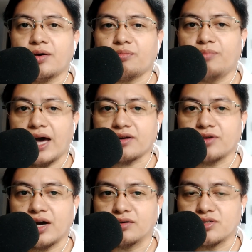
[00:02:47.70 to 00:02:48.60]

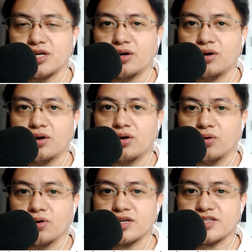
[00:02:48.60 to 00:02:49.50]
background,
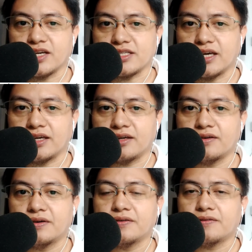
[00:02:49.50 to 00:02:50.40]
or setting
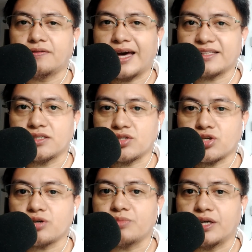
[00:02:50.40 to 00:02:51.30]
that
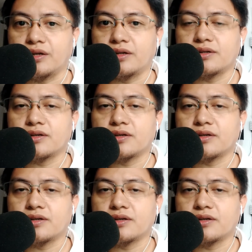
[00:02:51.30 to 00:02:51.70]
determine,